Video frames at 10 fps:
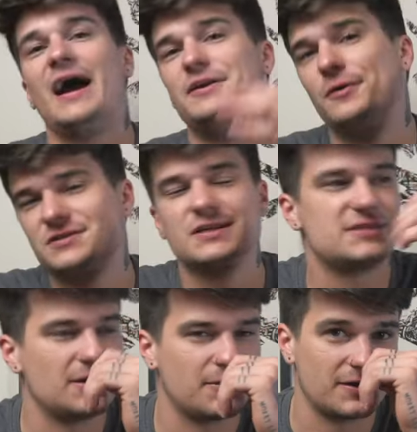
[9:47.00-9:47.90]
I know it's gonna
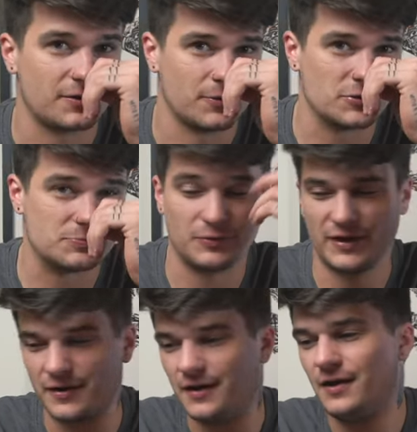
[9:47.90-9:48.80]
sound kind of gross, but like,
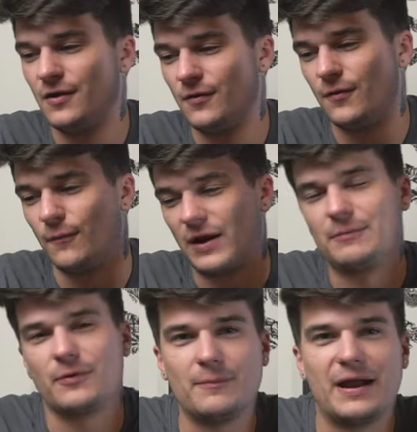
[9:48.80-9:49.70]
when I'm
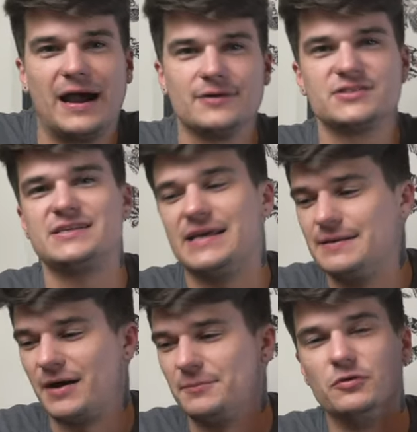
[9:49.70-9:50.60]
around my house in
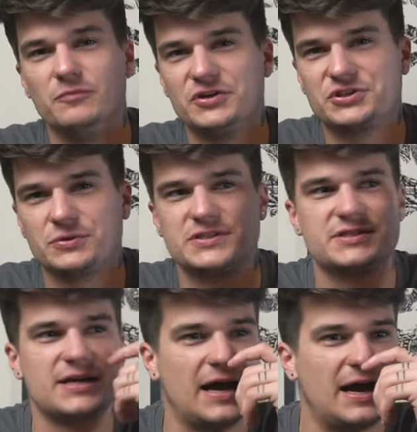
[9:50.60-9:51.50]
my movement
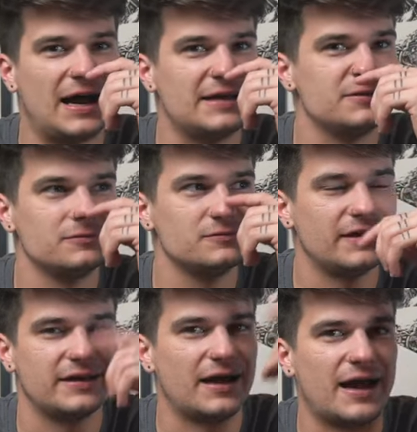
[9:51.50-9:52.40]
shorts, I
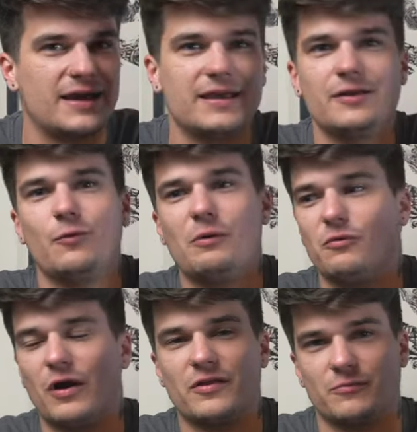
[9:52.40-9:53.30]
can get away with
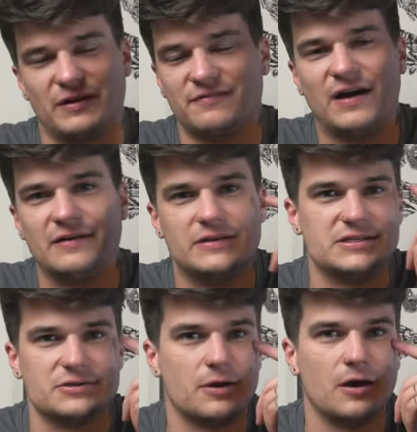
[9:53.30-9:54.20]
wearing them like 5 days
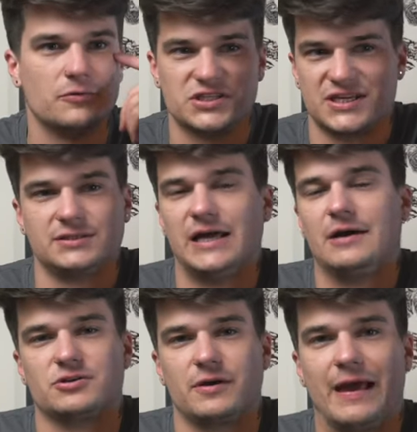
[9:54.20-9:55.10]
in a row, just like
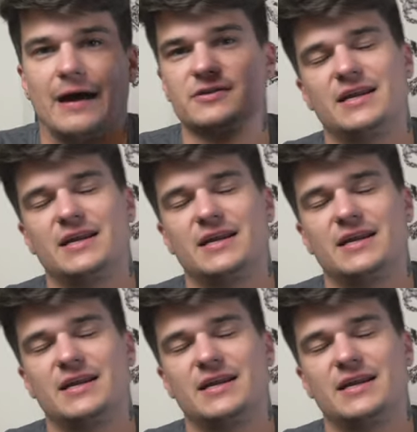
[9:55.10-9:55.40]
lounging around the house.